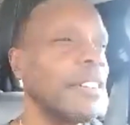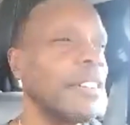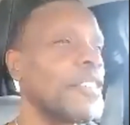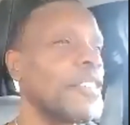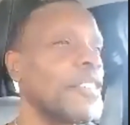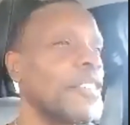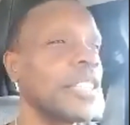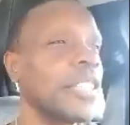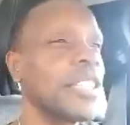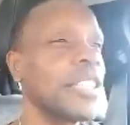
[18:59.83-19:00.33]

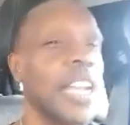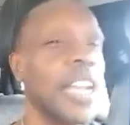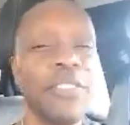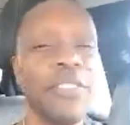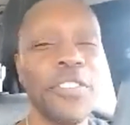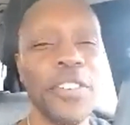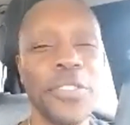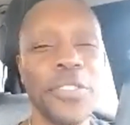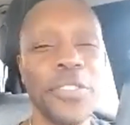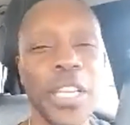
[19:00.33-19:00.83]
for like 10
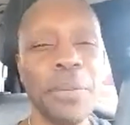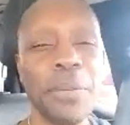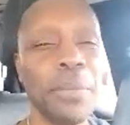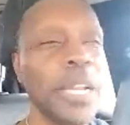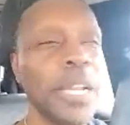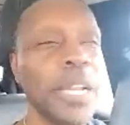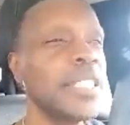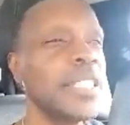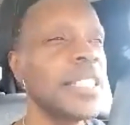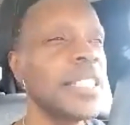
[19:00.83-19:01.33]
15
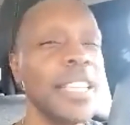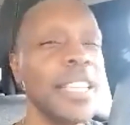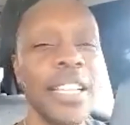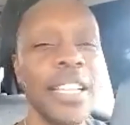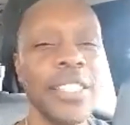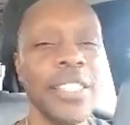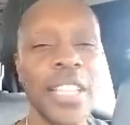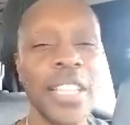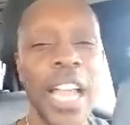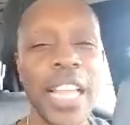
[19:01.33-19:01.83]
minutes
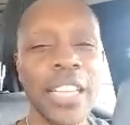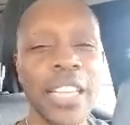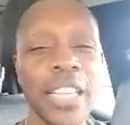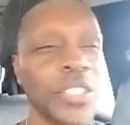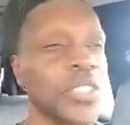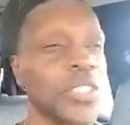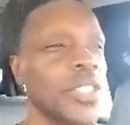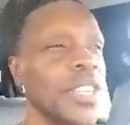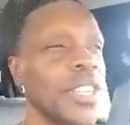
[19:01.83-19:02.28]
silence